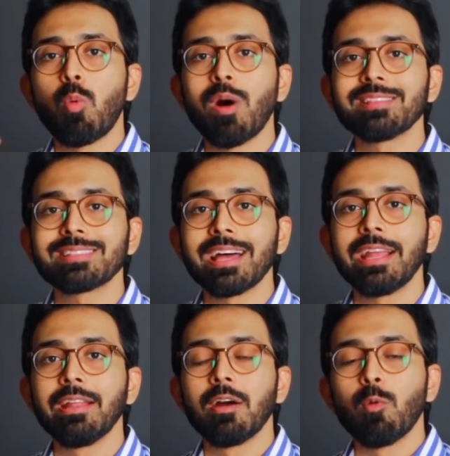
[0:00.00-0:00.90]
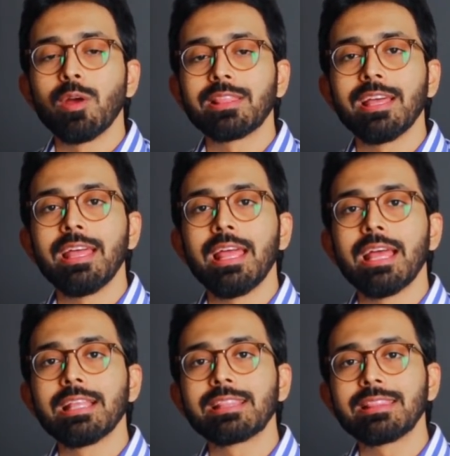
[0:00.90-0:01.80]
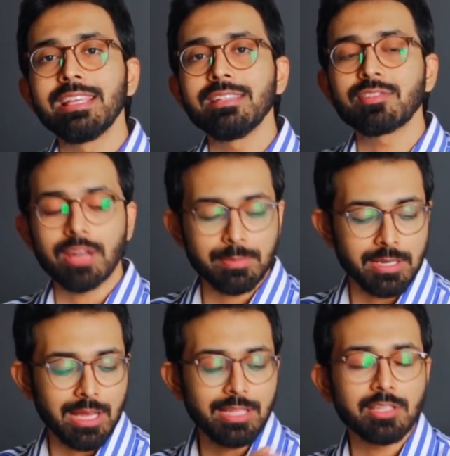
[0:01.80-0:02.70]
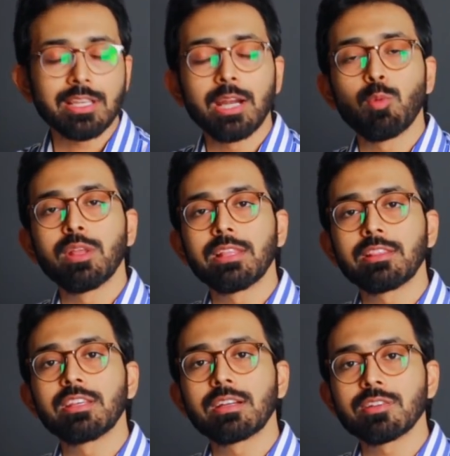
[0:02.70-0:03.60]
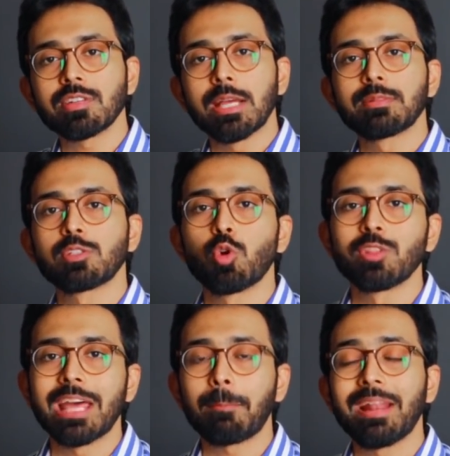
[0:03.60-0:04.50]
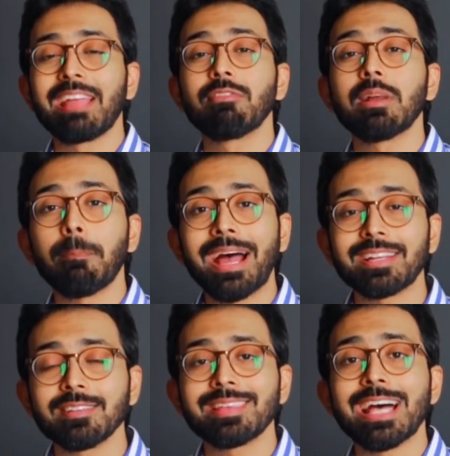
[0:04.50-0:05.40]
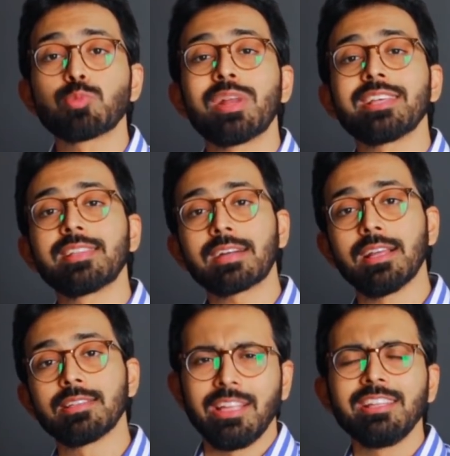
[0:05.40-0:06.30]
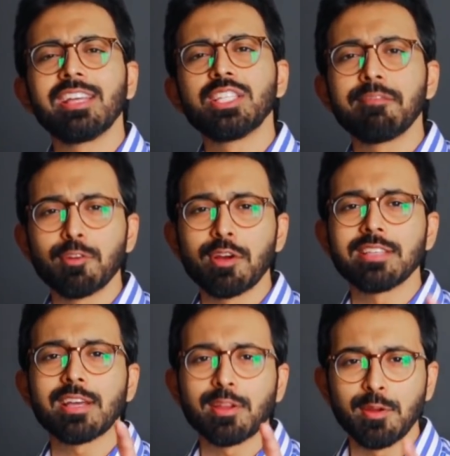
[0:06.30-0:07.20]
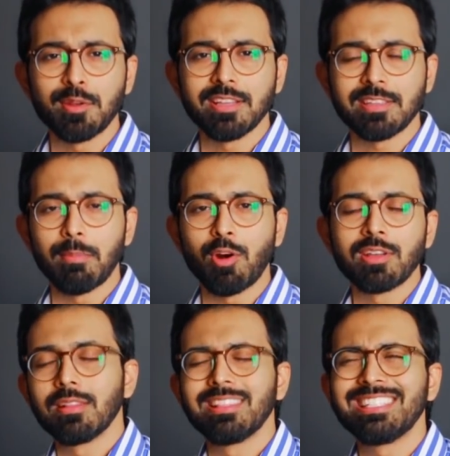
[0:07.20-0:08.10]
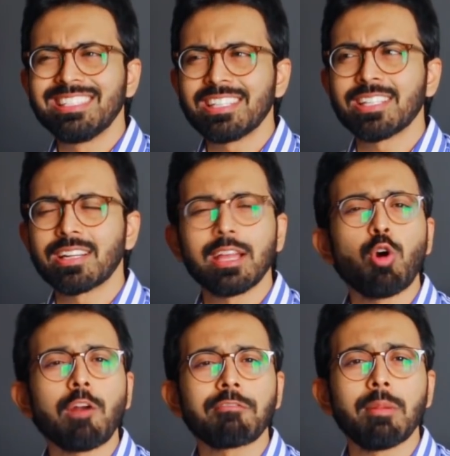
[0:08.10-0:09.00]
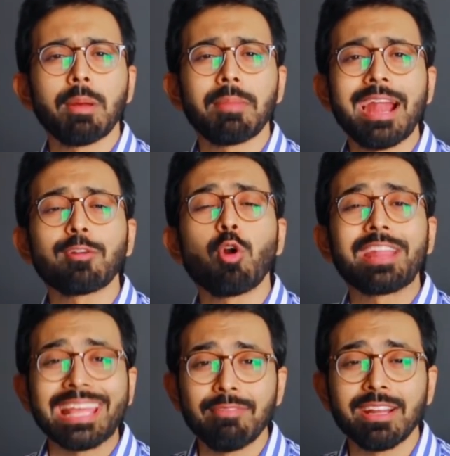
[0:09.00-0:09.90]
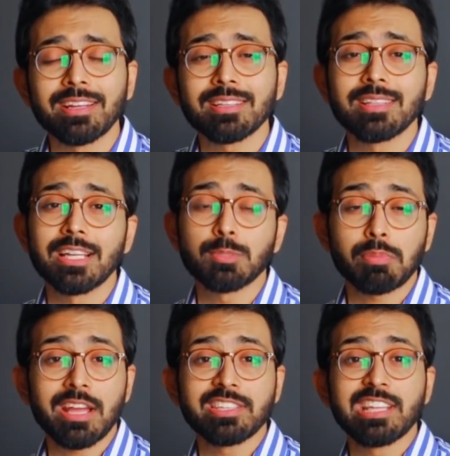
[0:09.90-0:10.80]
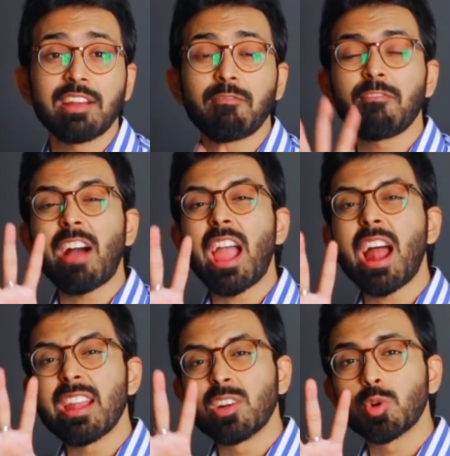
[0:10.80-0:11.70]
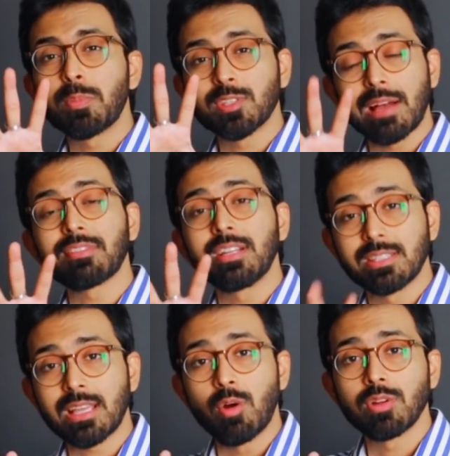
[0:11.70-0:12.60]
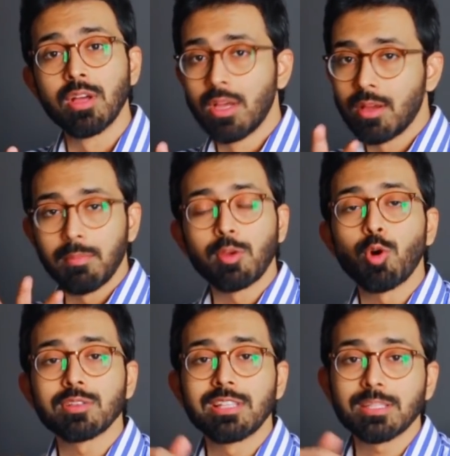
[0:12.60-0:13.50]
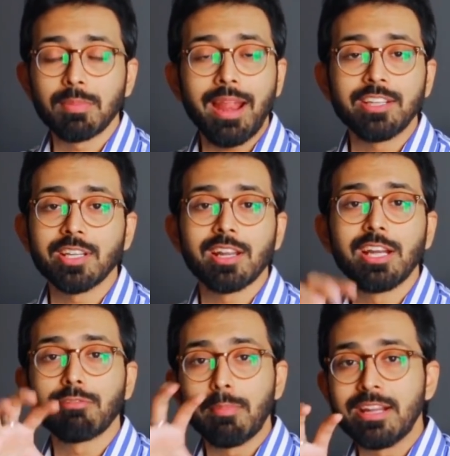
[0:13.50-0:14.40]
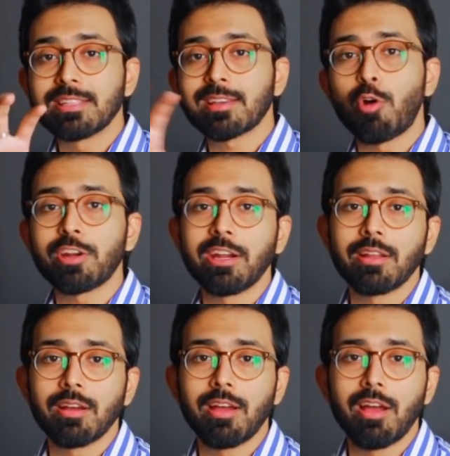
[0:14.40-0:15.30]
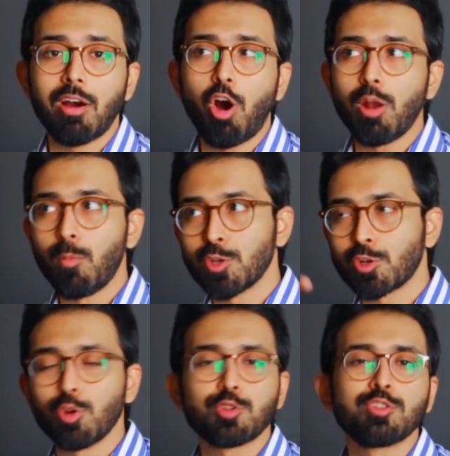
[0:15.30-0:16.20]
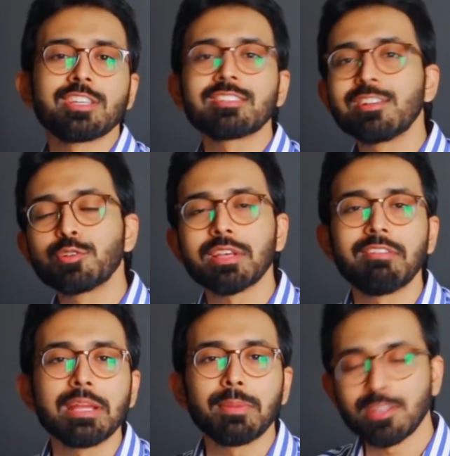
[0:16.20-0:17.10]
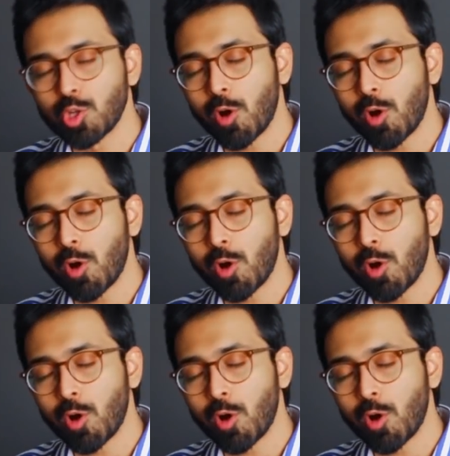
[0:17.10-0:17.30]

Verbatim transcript: One side with a thin stripes and the other side with a thicker stripes. So they are playing with the patterns as well as the colors. In case if you guys are curious about, this is a shirt I got from a brand called Invictus that is priced at 500 rupees after discount because this brand generally it will be discounted almost close to 60 to 70%